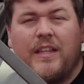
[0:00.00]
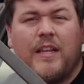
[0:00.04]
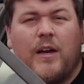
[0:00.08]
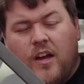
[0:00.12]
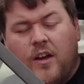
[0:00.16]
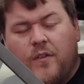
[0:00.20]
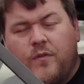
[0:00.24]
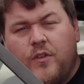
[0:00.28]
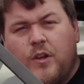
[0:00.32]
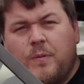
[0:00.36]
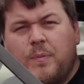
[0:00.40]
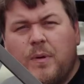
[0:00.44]
Now,
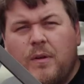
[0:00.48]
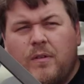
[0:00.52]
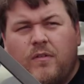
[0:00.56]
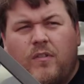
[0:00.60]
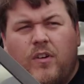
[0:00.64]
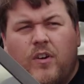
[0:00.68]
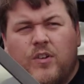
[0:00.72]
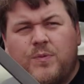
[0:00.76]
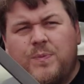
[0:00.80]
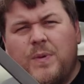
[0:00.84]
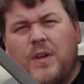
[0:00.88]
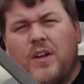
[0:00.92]
a few people
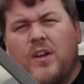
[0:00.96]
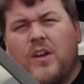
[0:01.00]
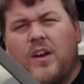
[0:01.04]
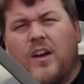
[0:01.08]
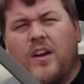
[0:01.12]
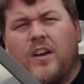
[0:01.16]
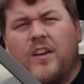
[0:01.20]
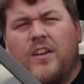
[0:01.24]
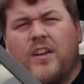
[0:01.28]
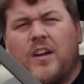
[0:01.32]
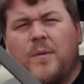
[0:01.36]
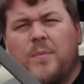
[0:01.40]
have asked me
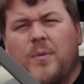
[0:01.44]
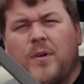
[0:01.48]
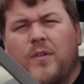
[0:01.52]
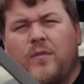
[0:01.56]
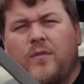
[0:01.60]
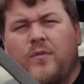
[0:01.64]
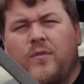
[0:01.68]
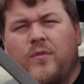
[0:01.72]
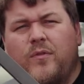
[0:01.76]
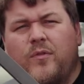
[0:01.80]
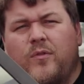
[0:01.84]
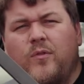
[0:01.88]
a couple
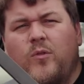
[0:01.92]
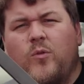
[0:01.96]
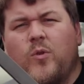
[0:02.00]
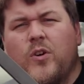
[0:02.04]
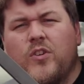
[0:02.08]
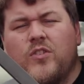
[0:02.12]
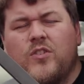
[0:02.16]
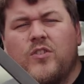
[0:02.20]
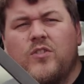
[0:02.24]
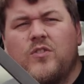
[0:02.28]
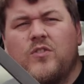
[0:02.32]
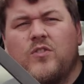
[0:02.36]
of
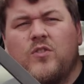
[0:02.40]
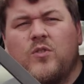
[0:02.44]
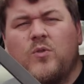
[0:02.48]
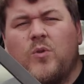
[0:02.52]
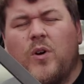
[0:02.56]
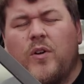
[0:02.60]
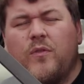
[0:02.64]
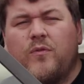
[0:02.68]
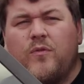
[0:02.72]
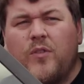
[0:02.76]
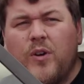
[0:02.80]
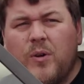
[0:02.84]
questions
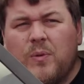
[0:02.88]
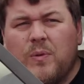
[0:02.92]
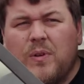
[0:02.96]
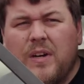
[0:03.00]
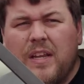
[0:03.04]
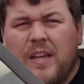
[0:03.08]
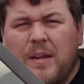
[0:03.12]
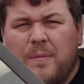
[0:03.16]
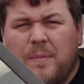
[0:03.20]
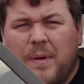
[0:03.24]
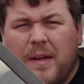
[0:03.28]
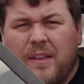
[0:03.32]
quite
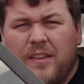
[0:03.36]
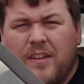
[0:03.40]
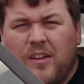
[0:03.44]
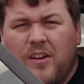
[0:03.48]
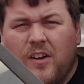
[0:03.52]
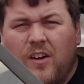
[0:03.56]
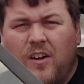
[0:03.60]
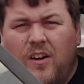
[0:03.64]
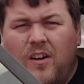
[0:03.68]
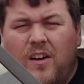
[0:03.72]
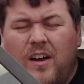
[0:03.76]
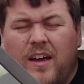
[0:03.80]
frequently about the
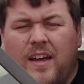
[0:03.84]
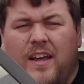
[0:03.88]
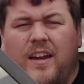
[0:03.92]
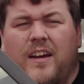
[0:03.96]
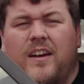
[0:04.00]
car,